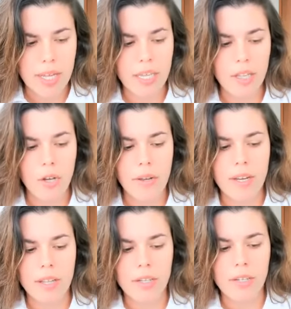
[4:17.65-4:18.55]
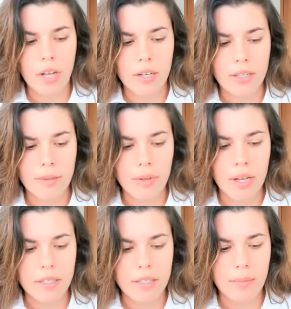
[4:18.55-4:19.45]
He located the stock
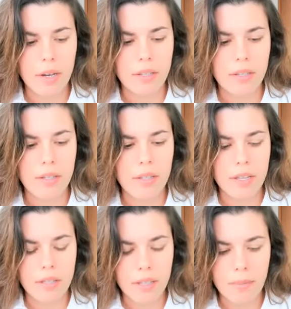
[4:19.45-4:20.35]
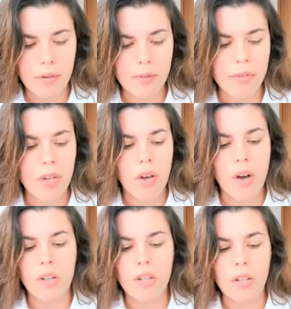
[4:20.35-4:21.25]
supply depots depots
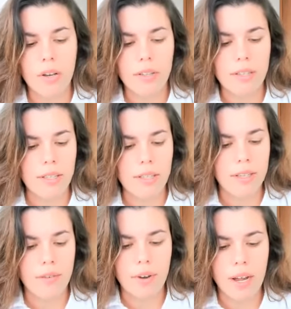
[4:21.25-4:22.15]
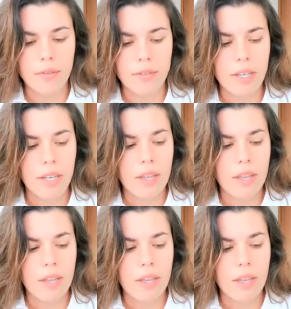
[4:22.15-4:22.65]
all along the intended route.